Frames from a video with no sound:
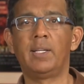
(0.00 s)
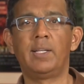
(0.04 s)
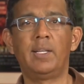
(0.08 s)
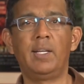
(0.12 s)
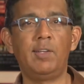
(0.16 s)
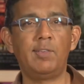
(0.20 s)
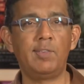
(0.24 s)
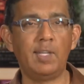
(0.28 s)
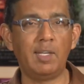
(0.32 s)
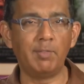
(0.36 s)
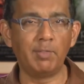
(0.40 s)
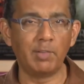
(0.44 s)

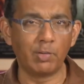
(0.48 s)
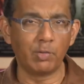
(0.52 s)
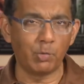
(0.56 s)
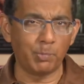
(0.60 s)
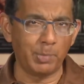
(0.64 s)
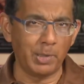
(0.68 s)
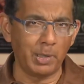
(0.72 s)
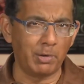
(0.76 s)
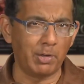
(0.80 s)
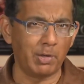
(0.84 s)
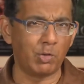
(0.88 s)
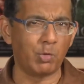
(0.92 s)
these evil
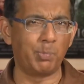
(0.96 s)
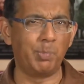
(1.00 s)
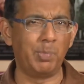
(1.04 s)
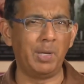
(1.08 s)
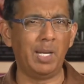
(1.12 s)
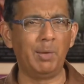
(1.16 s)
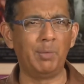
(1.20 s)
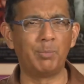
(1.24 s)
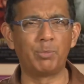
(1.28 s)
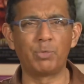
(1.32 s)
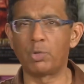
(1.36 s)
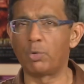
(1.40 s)
spirits
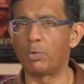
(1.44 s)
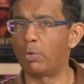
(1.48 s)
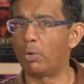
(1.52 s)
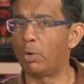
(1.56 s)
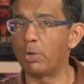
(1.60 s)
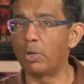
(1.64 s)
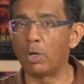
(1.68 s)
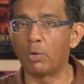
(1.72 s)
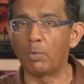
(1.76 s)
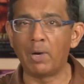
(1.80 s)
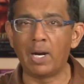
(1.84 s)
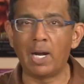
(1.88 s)
being
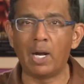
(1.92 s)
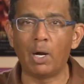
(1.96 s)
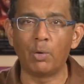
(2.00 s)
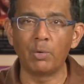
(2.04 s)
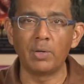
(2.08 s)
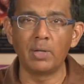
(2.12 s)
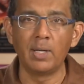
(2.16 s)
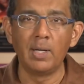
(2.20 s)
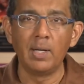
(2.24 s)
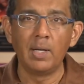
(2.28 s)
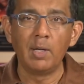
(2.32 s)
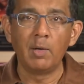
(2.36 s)
thrown
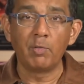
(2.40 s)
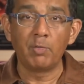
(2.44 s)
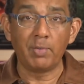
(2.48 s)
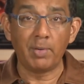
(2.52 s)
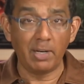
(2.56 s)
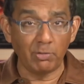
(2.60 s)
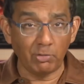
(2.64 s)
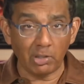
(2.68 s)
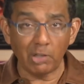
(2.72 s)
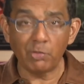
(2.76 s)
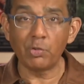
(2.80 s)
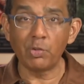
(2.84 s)
around.
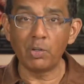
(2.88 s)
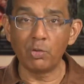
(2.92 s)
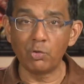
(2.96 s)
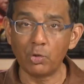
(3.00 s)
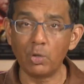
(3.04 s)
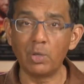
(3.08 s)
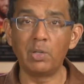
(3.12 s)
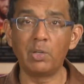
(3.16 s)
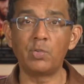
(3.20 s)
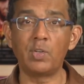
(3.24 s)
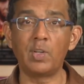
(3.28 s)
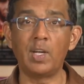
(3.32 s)
Francesca's
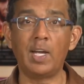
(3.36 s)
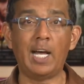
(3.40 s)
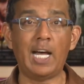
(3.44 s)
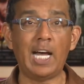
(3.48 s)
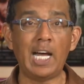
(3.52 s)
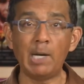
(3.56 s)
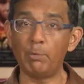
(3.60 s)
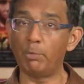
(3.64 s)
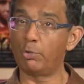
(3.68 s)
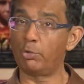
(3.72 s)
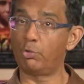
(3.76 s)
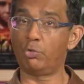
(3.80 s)
going to say,
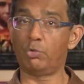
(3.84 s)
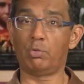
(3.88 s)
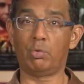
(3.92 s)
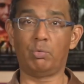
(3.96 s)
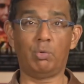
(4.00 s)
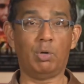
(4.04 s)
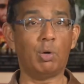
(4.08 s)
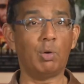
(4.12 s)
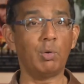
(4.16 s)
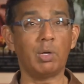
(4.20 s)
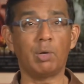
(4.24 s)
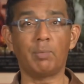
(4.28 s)
I was
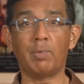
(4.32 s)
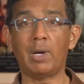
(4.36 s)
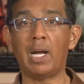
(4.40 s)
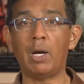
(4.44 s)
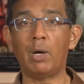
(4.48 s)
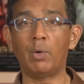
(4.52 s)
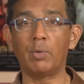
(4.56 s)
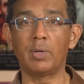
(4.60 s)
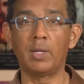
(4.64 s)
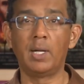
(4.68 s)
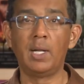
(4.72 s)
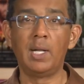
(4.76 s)
thrown
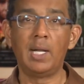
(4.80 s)
around.